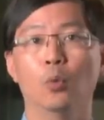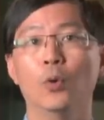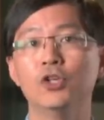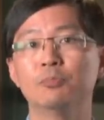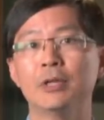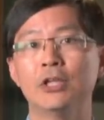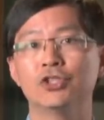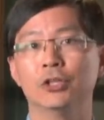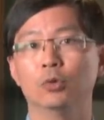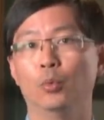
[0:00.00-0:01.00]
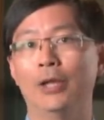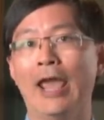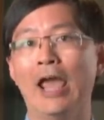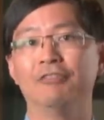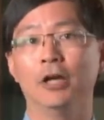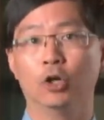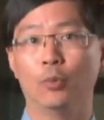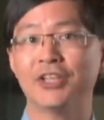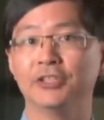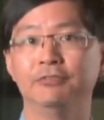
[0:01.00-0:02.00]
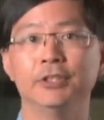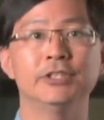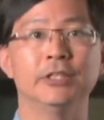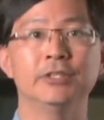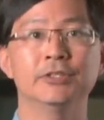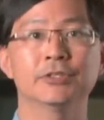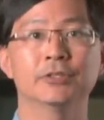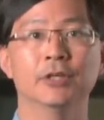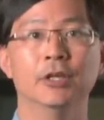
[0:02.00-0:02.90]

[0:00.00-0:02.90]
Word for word: which patient will have aggressive disease,